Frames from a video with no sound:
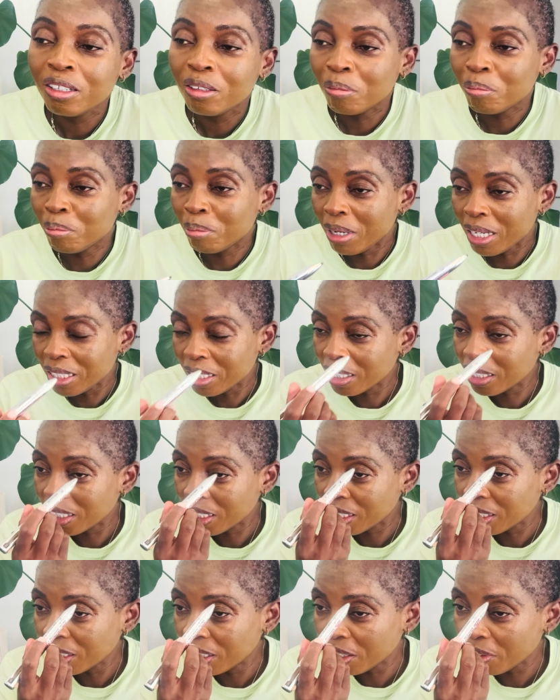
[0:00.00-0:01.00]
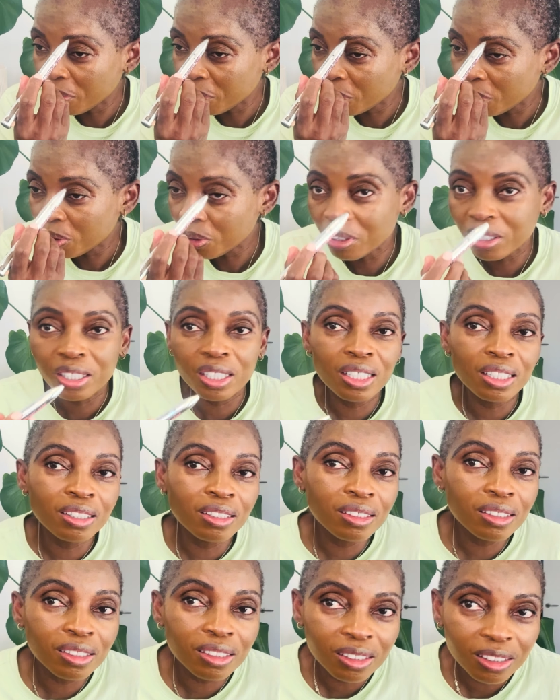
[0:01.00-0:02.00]
mastered a few
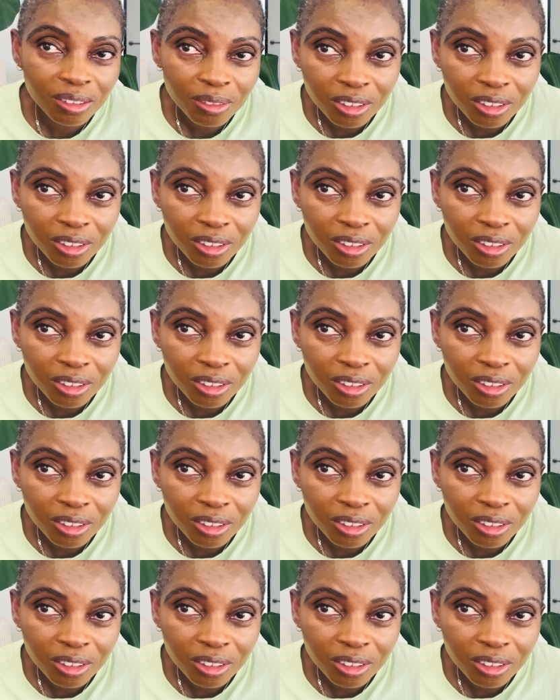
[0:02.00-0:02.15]
things.